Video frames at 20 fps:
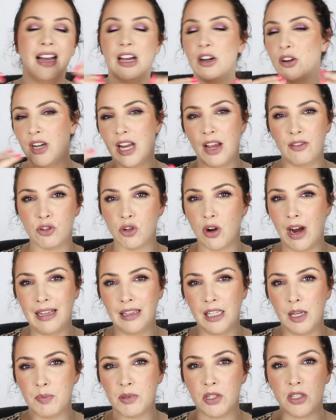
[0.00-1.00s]
I don't have dry
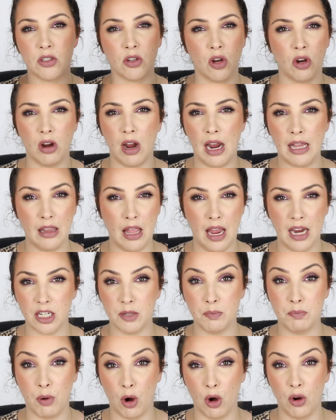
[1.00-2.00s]
lips, so I
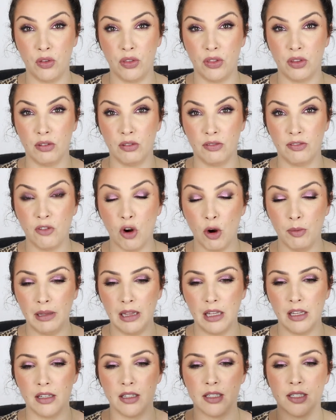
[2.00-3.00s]
liked both
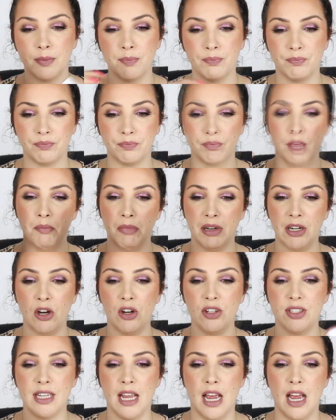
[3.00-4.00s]
formulas. My
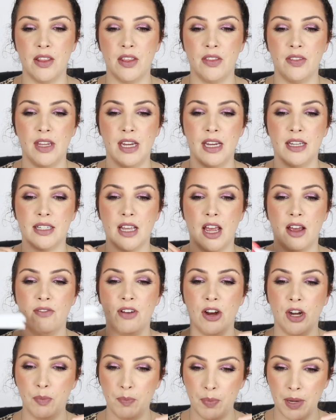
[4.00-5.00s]
notes are that these are
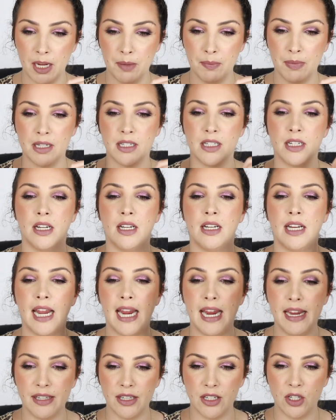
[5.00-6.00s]
very pigmented,
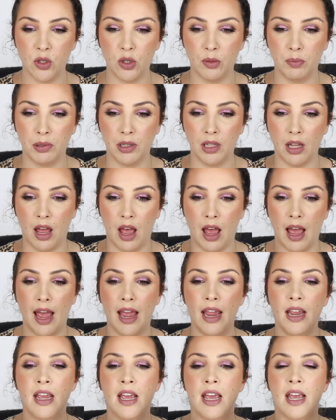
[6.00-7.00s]
easy to
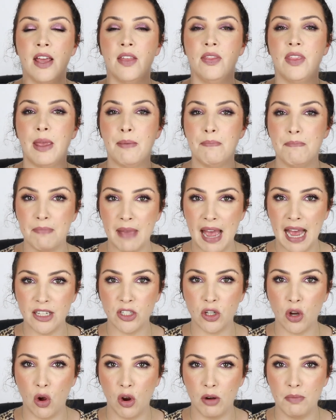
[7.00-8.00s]
apply. They're
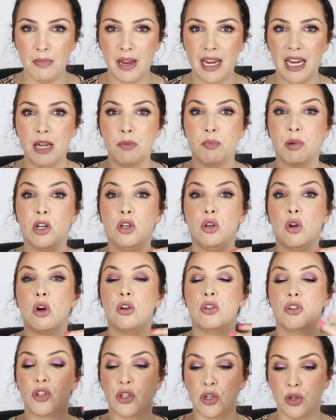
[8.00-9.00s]
matte on me, but
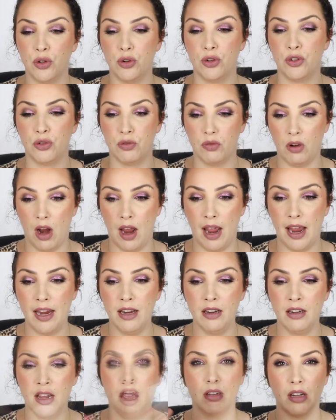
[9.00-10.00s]
not too
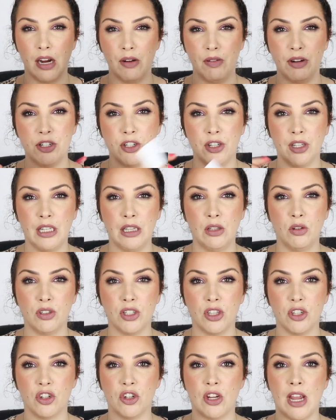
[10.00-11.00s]
drying. I originally
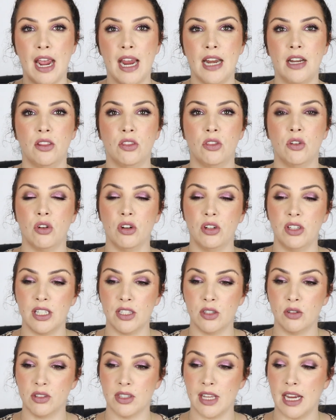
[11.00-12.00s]
looked at the shade and thought
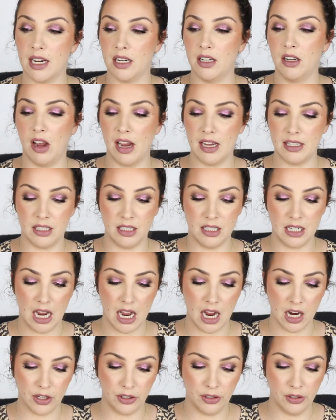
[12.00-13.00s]
this looks like a nice
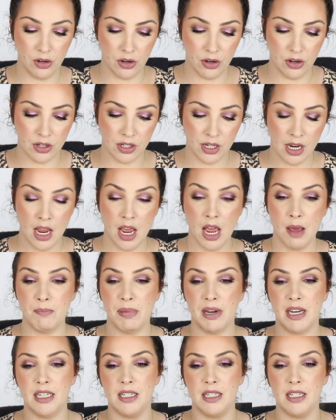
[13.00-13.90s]
dark nude, but